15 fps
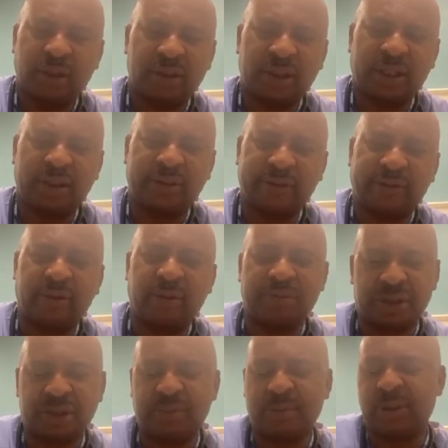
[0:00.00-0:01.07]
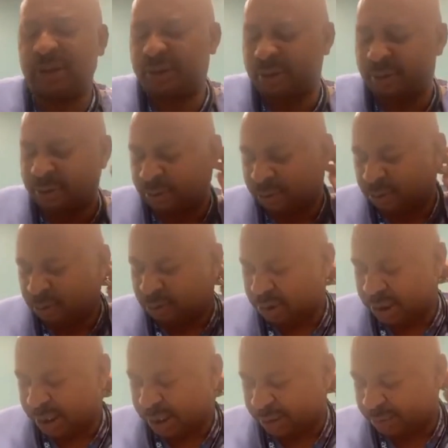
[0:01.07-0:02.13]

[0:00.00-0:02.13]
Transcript: starting from Chima, who